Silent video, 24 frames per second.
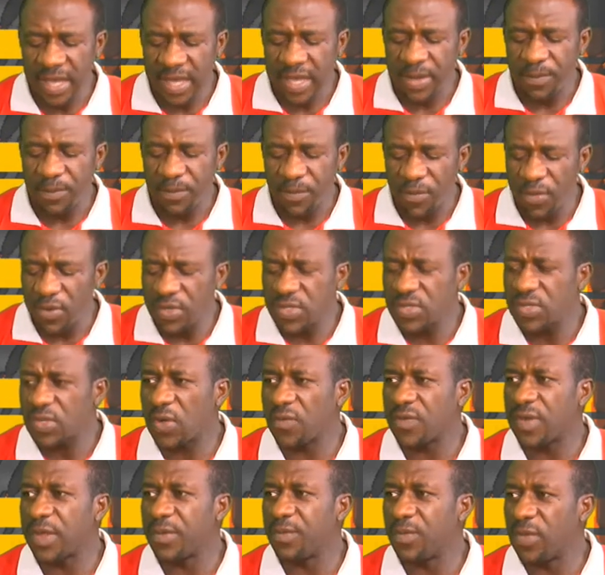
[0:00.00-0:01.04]
most of
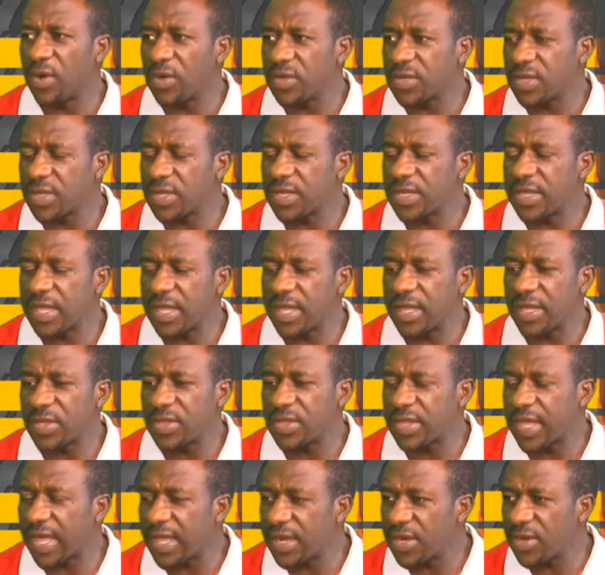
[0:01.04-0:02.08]
the
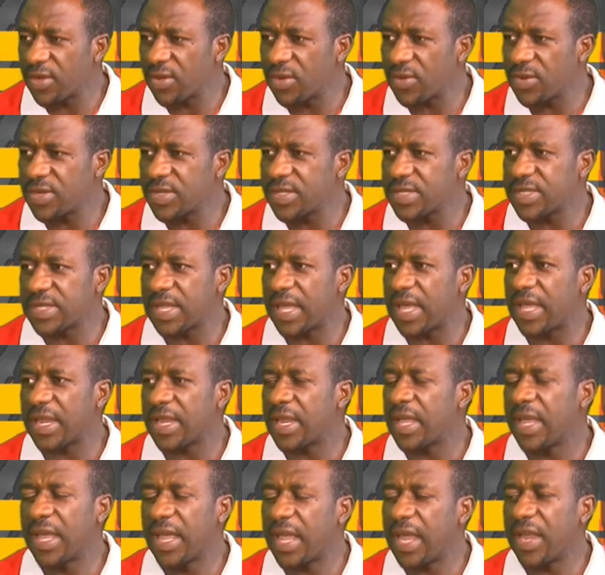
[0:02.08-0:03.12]
tendons and
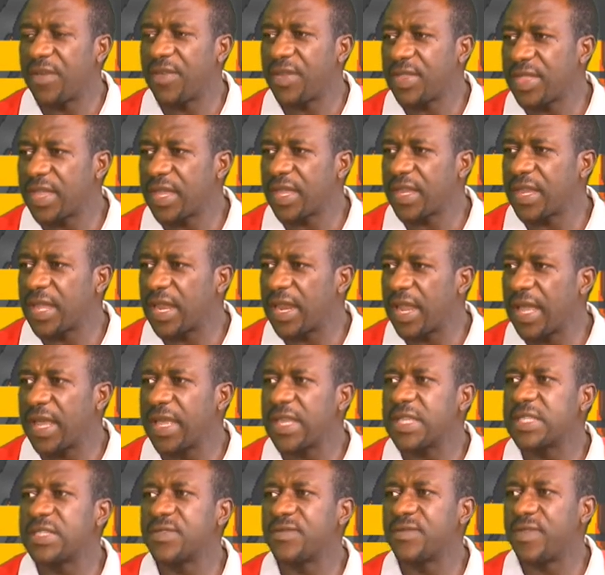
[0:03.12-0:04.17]
everything in the leg
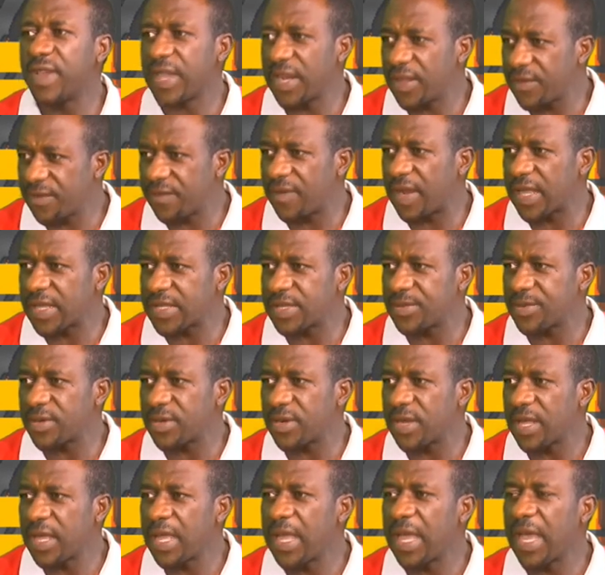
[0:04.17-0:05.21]
is very flexible,
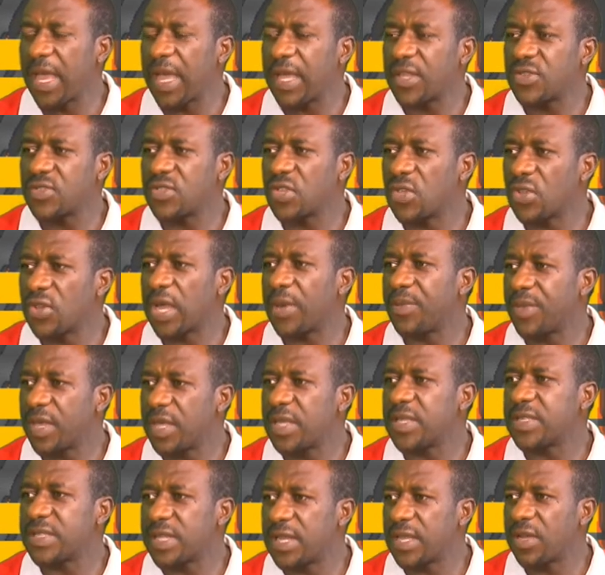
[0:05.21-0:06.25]
and so it can be
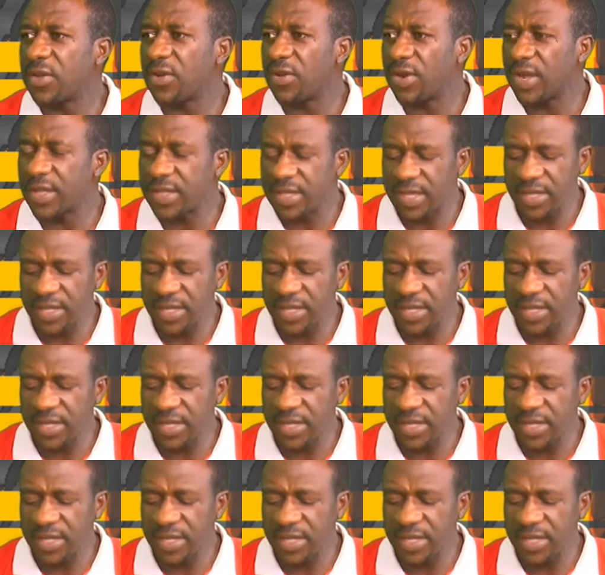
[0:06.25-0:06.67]
easily corrected.